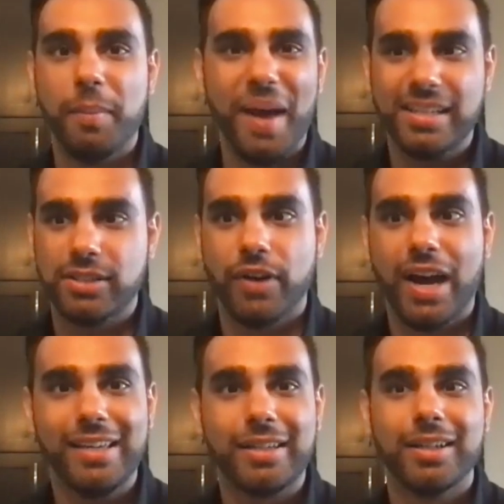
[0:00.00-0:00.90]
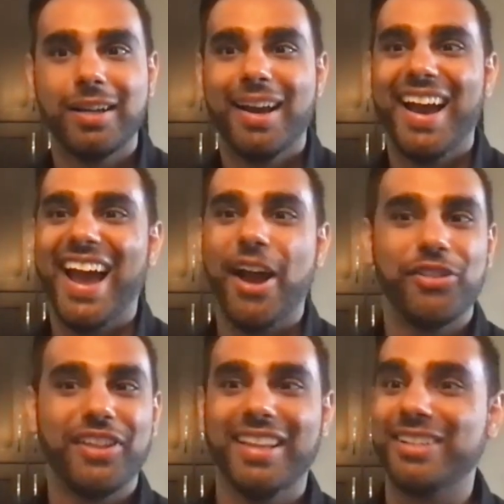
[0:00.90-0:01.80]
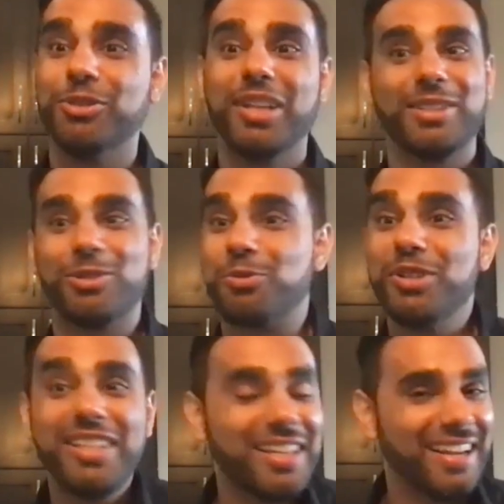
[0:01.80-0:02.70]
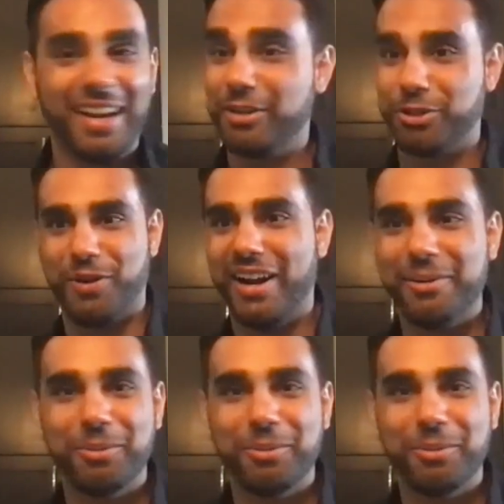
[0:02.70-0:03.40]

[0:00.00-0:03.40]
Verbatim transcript: a massive hike or they like do like this really incredible